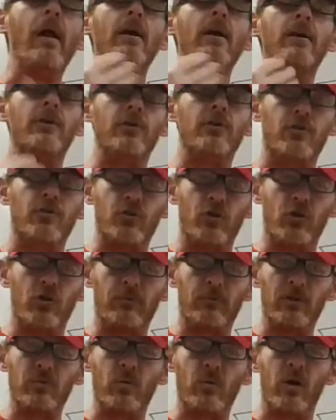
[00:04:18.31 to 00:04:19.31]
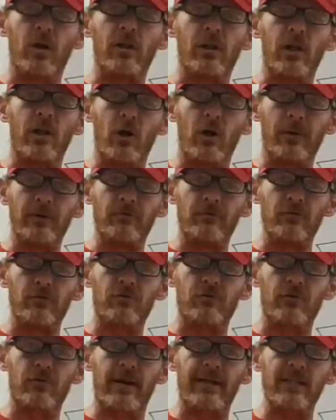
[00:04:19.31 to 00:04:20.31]
Consumers want low
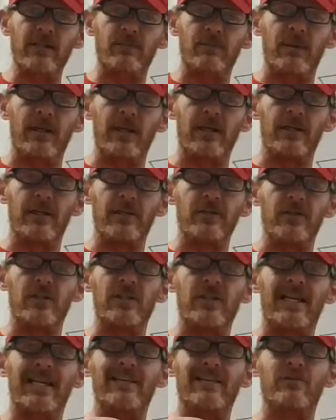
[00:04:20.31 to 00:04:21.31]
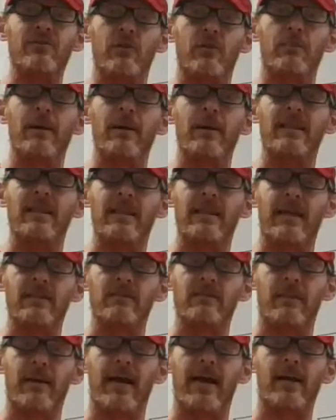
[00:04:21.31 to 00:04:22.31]
interest rates because it's easier to pay things
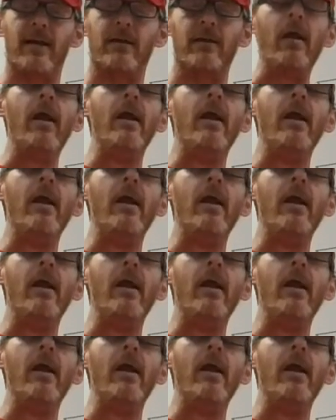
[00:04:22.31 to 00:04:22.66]
back,